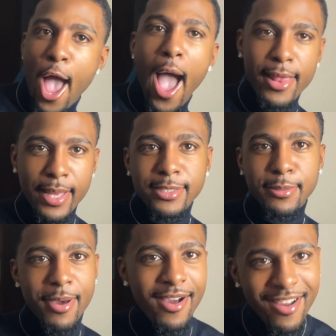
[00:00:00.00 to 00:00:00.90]
I like to
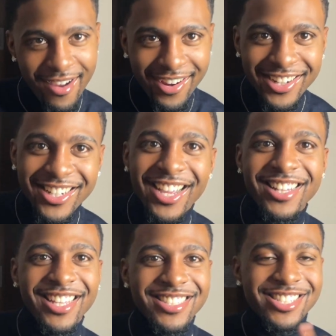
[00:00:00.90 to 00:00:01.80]
party. I
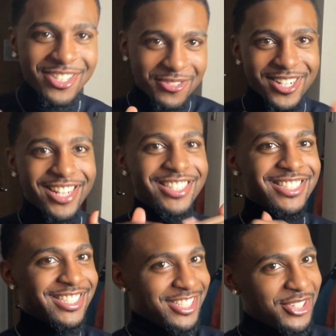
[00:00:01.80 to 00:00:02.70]
like to do what I need
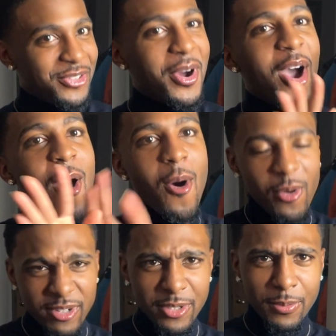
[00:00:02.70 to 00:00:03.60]
to do
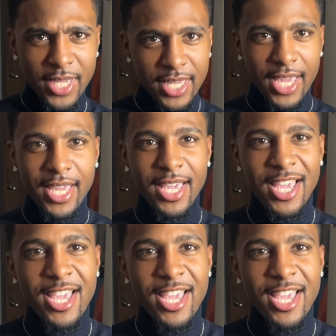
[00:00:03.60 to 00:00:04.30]
on the weekend